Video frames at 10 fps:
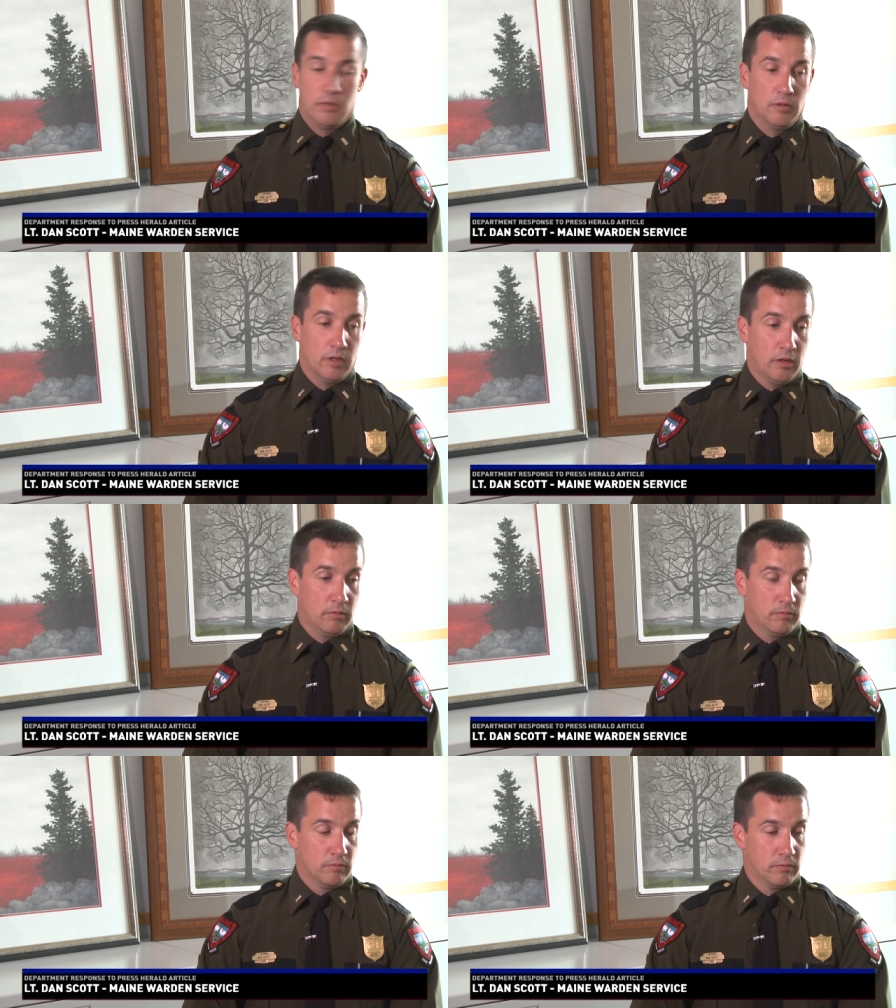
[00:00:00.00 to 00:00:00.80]

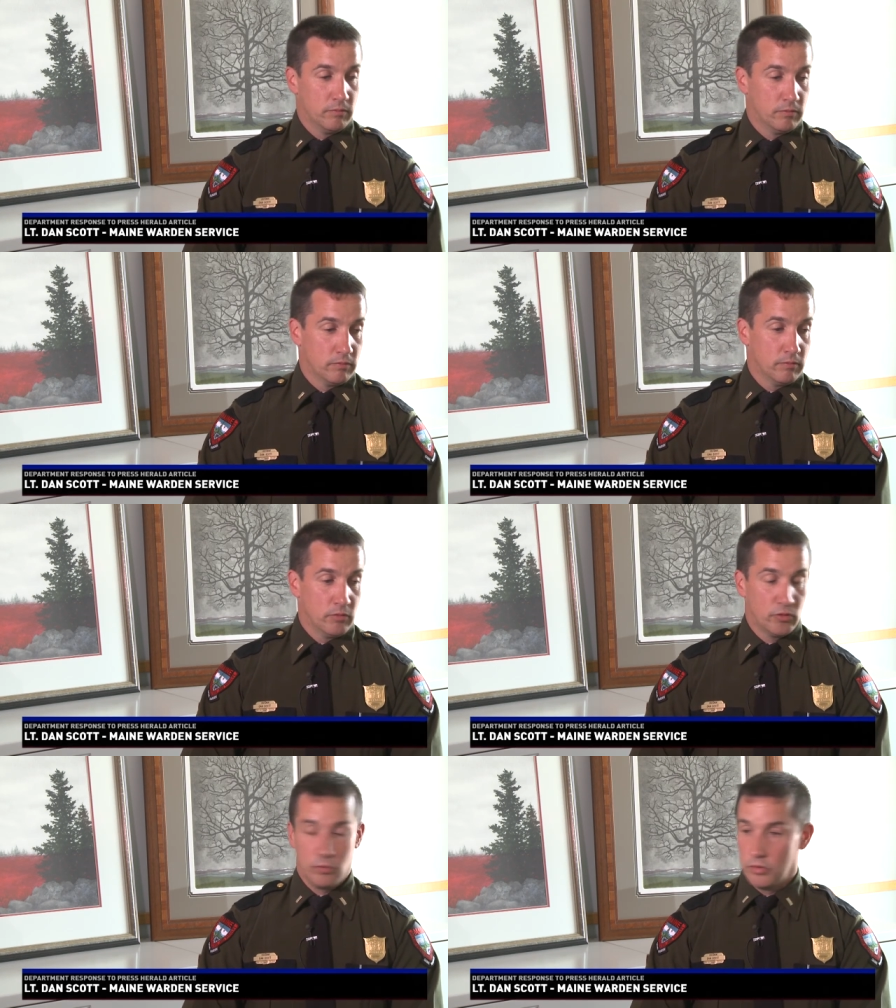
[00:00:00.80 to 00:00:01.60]
Um,
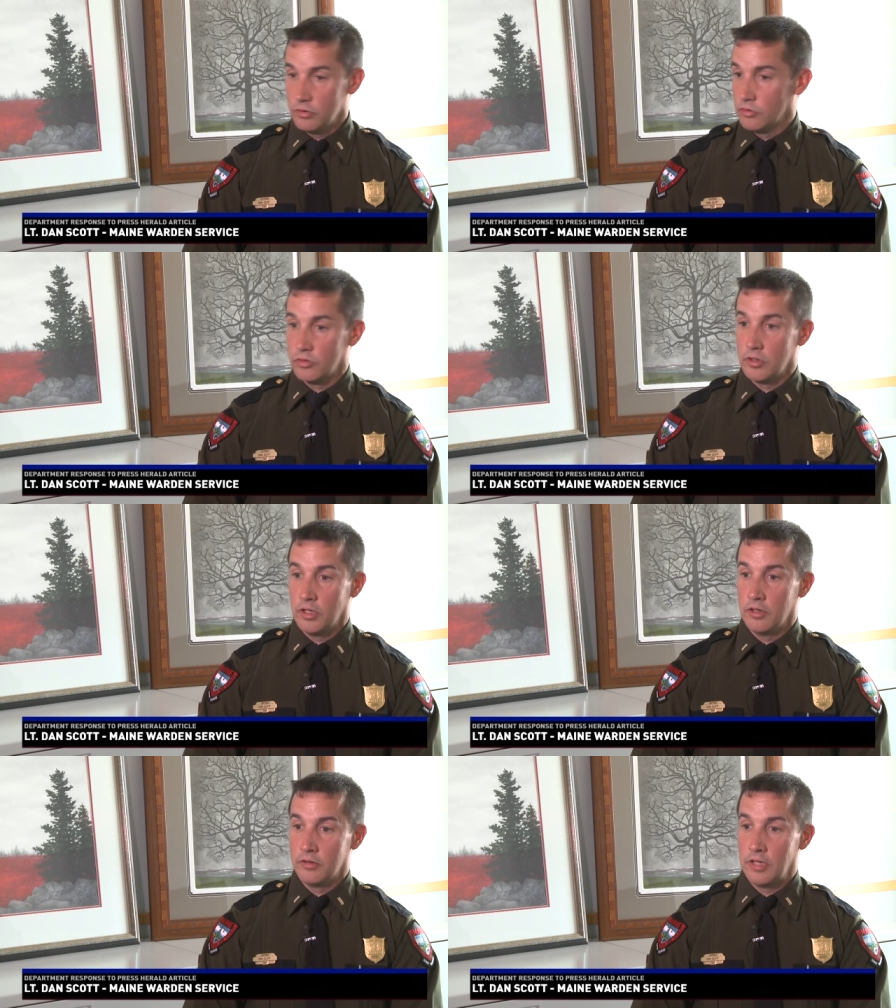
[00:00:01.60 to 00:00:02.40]
Mr. Woodard's
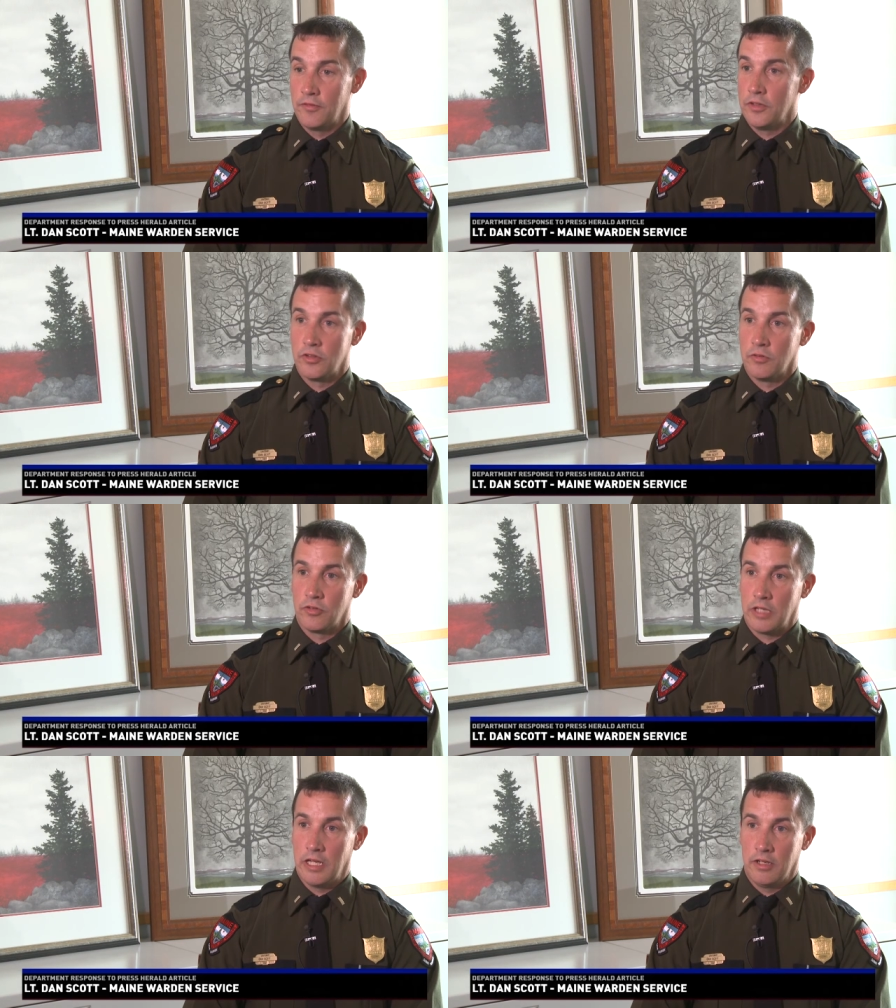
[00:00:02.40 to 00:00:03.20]
uh, definition of
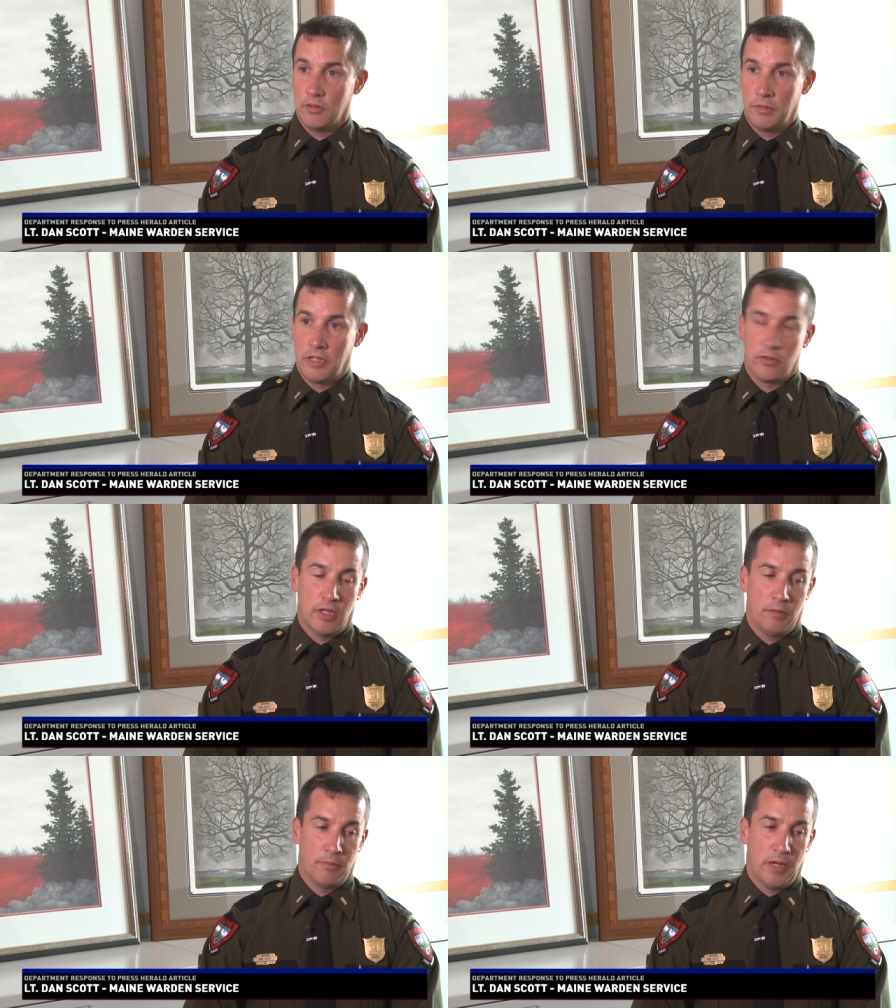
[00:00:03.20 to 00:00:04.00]
scant is, but that's
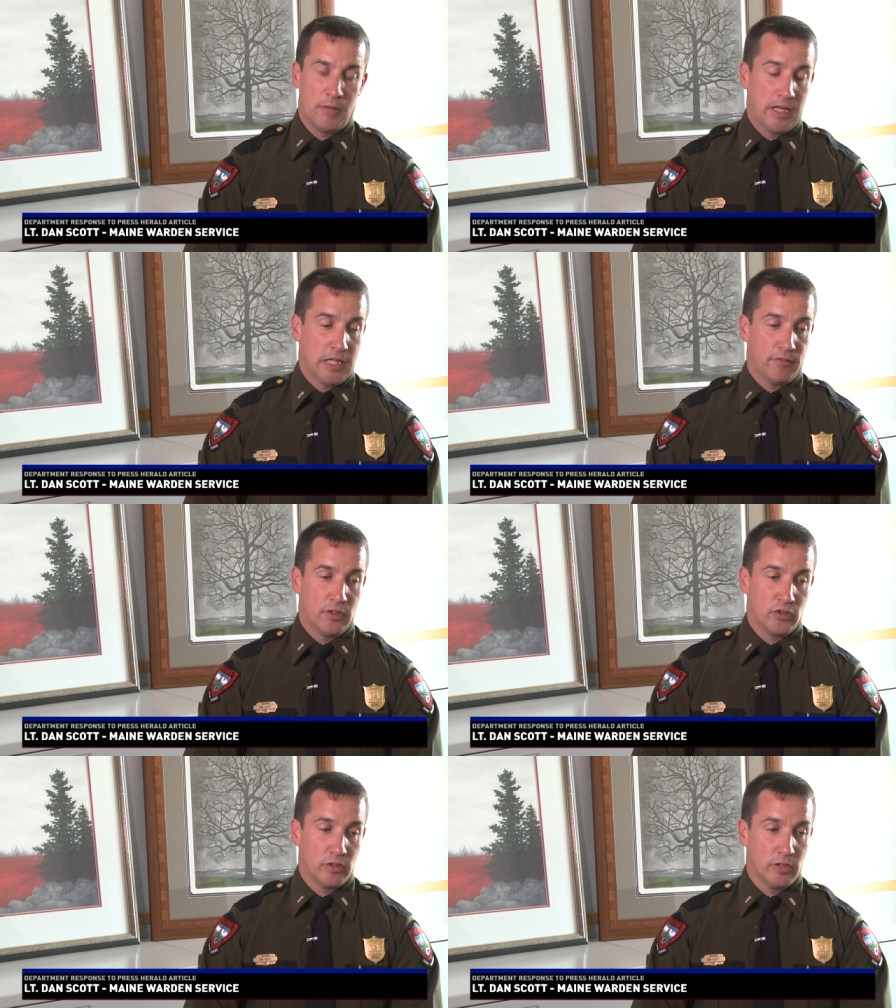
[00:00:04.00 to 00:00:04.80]
not by my definition.